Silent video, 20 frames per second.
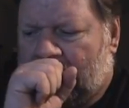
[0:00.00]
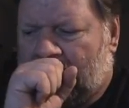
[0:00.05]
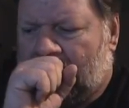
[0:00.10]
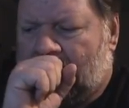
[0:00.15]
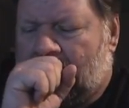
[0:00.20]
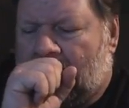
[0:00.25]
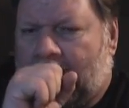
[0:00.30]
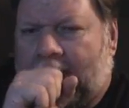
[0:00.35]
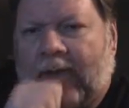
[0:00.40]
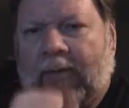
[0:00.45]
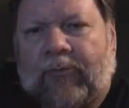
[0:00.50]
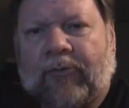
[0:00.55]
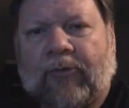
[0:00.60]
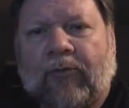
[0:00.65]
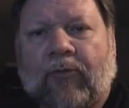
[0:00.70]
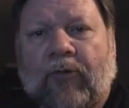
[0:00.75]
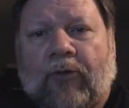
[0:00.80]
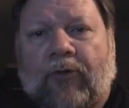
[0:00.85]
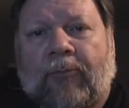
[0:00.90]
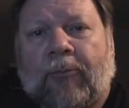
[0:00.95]
He was
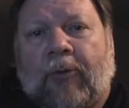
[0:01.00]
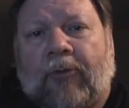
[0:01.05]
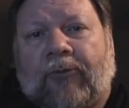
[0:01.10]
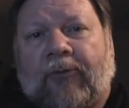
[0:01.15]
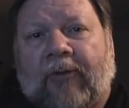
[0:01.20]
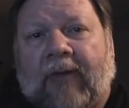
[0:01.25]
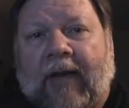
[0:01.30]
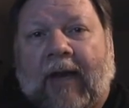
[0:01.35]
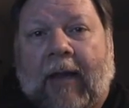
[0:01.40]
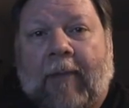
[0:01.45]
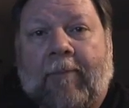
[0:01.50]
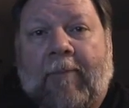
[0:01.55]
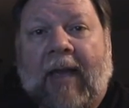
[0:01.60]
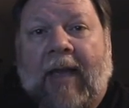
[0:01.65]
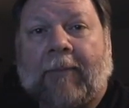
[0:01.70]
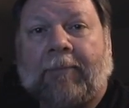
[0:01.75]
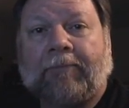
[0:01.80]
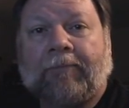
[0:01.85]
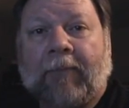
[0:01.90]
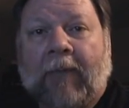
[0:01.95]
the first person that I
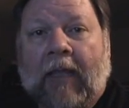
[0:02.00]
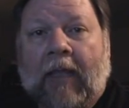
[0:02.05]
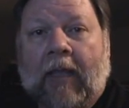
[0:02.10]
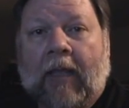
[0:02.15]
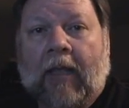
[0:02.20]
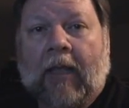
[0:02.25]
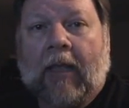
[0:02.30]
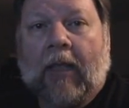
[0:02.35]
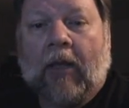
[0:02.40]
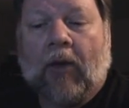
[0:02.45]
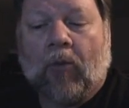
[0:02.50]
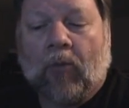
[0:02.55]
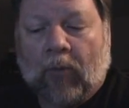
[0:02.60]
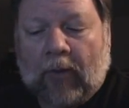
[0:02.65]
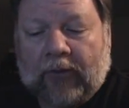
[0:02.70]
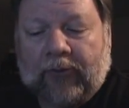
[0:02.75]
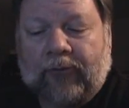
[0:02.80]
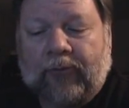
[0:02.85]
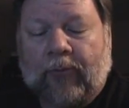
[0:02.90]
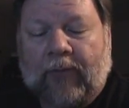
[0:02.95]
met
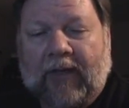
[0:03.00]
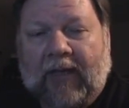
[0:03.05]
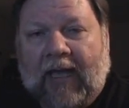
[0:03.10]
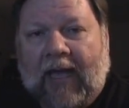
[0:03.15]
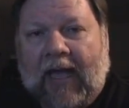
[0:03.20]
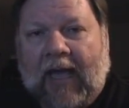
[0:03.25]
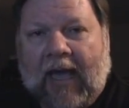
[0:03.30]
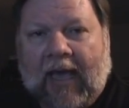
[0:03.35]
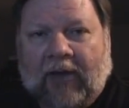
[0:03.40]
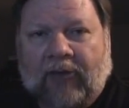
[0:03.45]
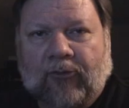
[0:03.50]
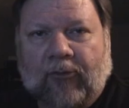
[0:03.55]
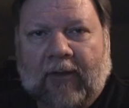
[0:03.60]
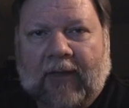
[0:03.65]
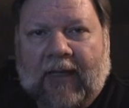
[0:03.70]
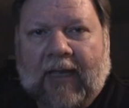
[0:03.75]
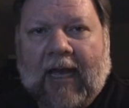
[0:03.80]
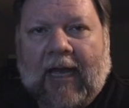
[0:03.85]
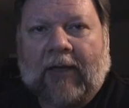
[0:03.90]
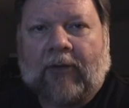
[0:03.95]
once we
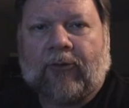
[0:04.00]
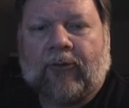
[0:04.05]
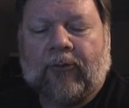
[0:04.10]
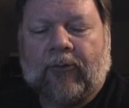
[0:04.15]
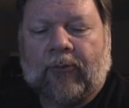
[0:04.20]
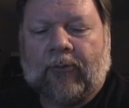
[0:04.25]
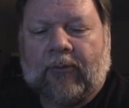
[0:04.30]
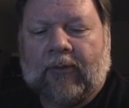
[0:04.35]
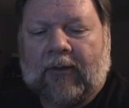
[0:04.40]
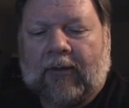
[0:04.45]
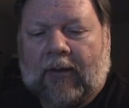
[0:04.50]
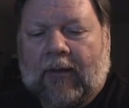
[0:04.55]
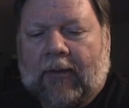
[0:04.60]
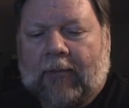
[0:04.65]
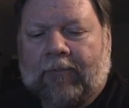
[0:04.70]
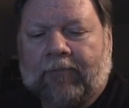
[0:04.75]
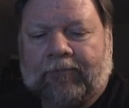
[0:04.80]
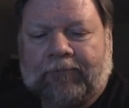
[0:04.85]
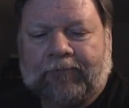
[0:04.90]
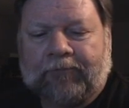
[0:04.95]
actually got to
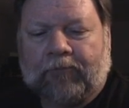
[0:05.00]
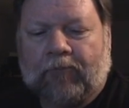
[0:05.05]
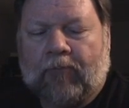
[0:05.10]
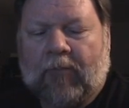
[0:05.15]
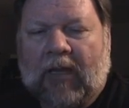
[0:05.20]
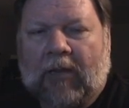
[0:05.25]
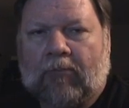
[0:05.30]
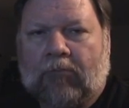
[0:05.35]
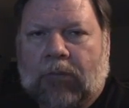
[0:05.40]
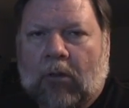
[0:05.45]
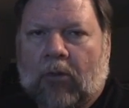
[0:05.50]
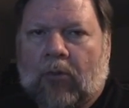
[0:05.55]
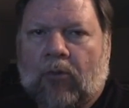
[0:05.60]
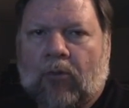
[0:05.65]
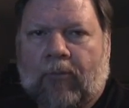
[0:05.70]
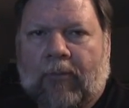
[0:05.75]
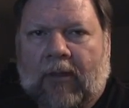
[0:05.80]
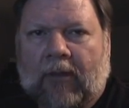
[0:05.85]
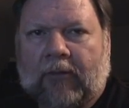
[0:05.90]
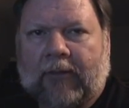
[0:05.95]
the Big
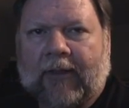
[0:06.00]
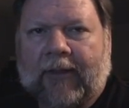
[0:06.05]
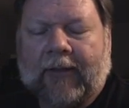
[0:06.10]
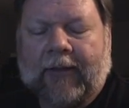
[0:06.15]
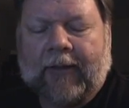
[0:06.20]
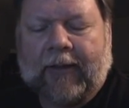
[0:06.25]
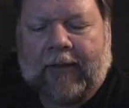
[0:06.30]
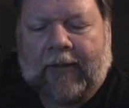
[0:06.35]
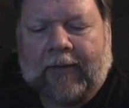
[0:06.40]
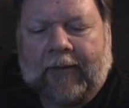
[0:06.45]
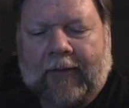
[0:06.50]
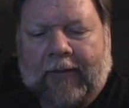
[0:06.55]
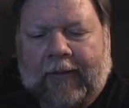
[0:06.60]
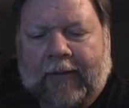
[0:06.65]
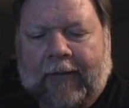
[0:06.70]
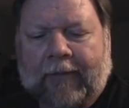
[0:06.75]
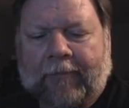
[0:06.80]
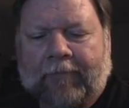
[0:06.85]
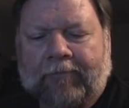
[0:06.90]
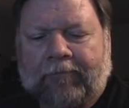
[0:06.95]
Blue building in
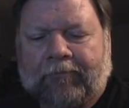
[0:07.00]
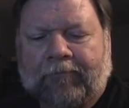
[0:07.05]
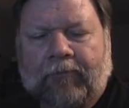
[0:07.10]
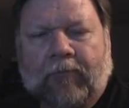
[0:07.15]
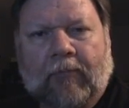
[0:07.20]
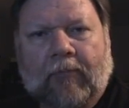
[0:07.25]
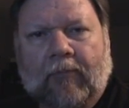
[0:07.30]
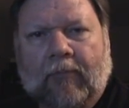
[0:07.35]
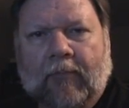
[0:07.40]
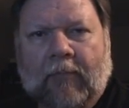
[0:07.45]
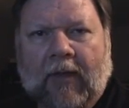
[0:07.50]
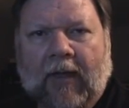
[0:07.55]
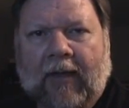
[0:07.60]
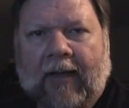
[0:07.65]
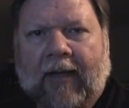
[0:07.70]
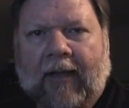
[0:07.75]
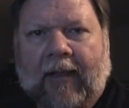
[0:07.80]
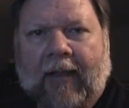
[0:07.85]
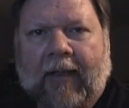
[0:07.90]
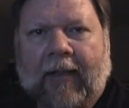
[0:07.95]

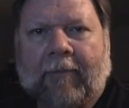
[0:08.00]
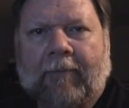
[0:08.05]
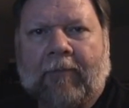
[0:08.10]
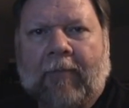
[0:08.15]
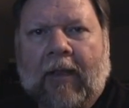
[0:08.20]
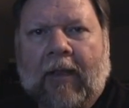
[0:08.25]
LA.